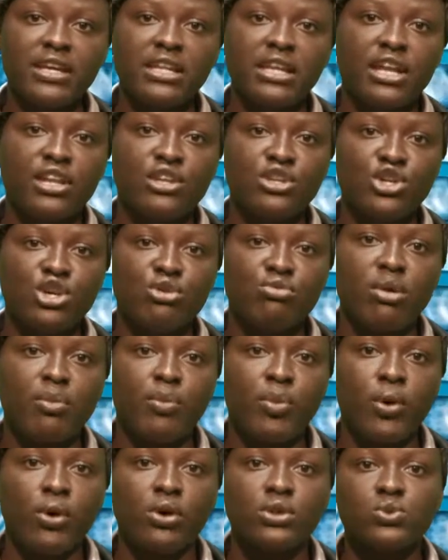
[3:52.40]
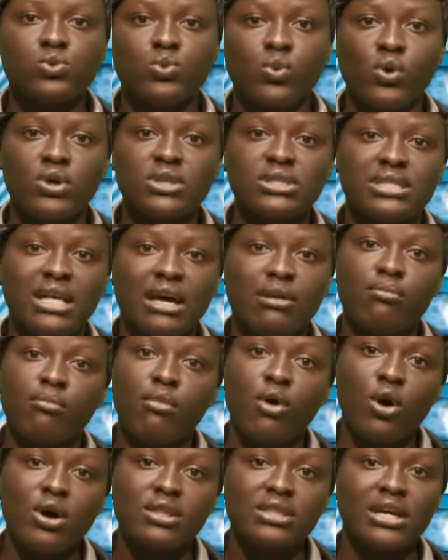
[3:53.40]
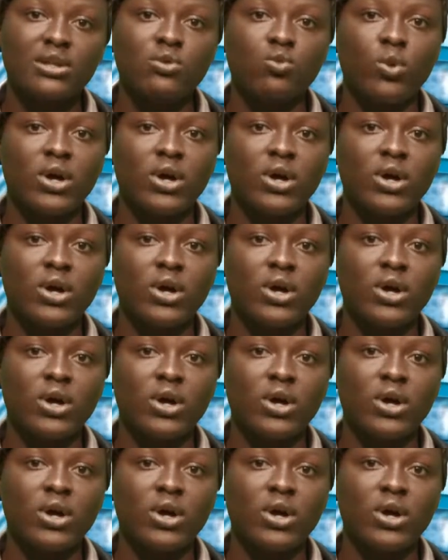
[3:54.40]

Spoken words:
in a new report, warns that more than